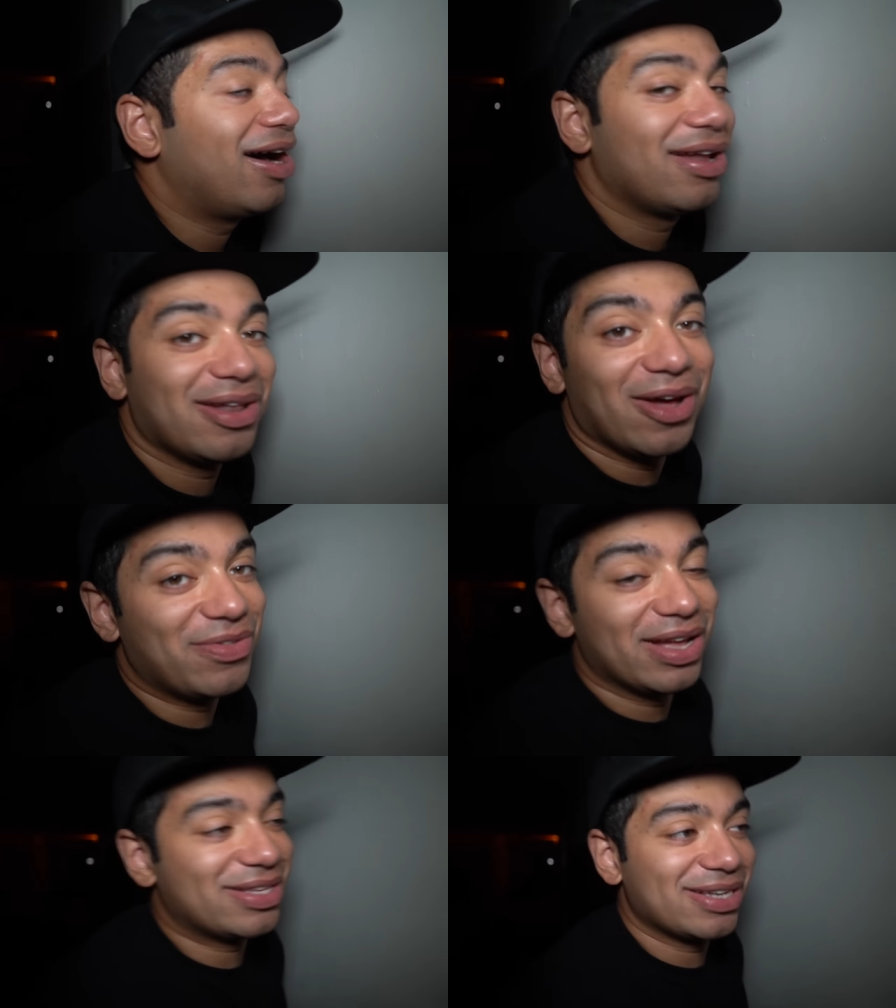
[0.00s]
I love
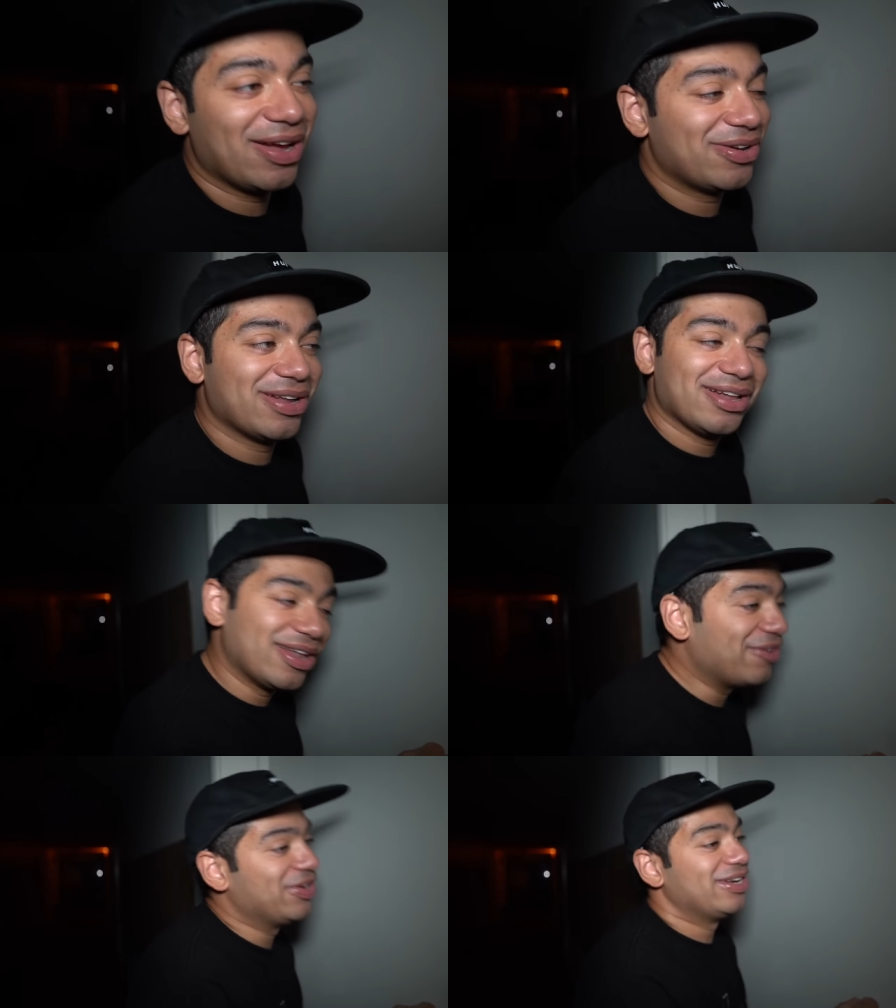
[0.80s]
that sound. I
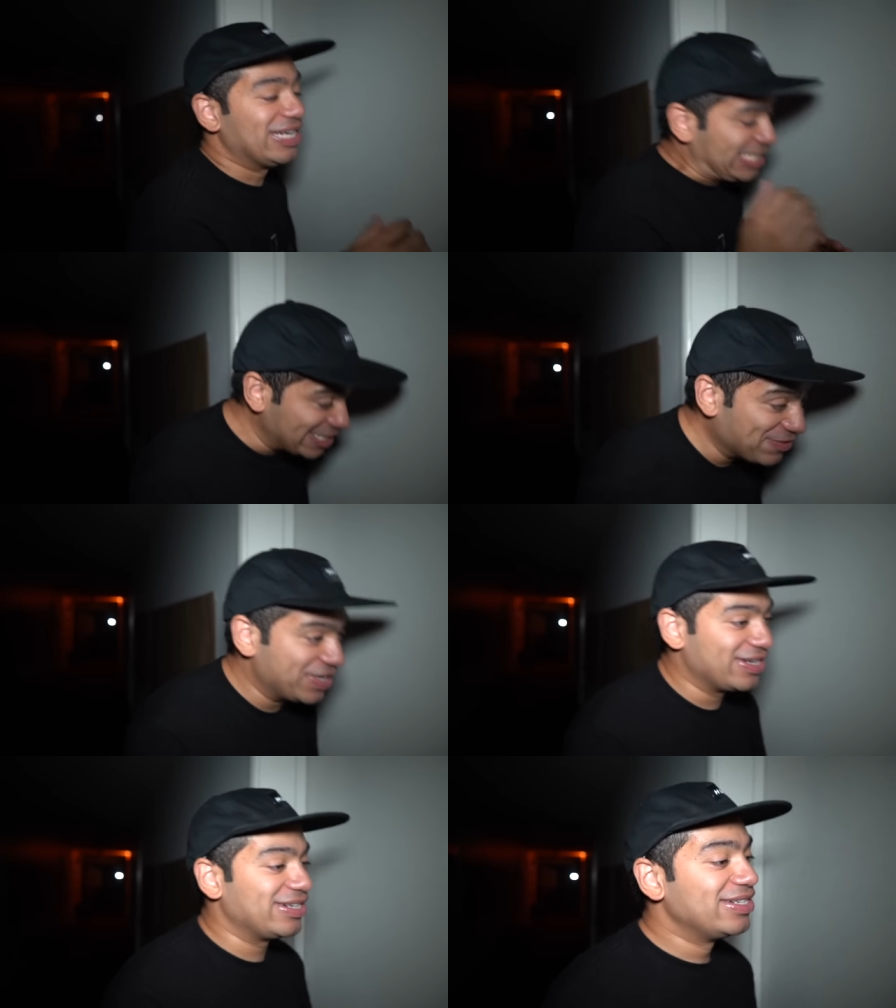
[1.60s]
love it.
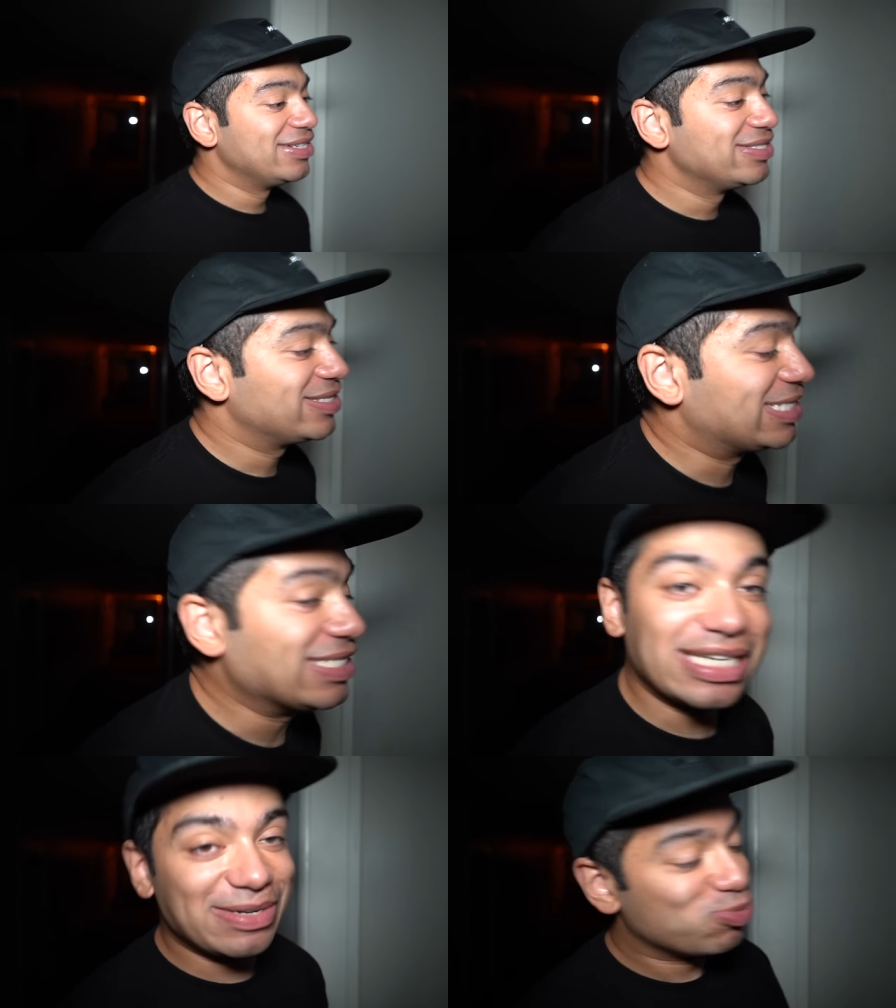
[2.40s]

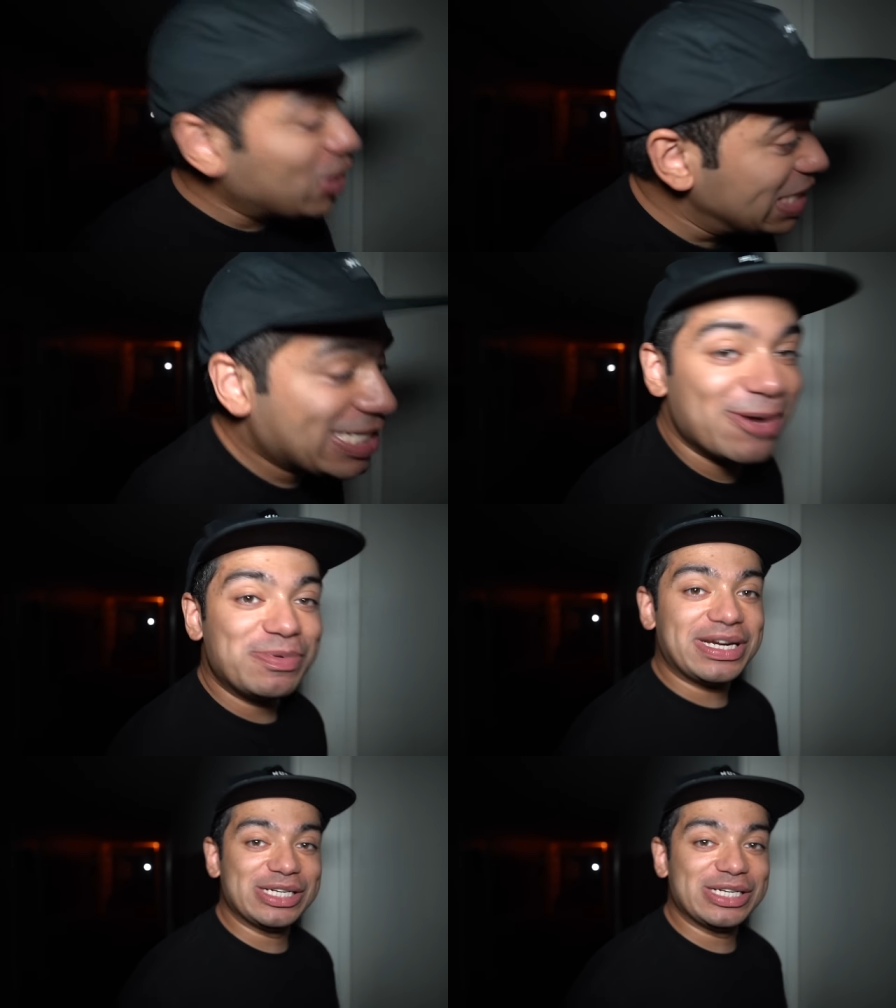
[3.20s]
I wake up and I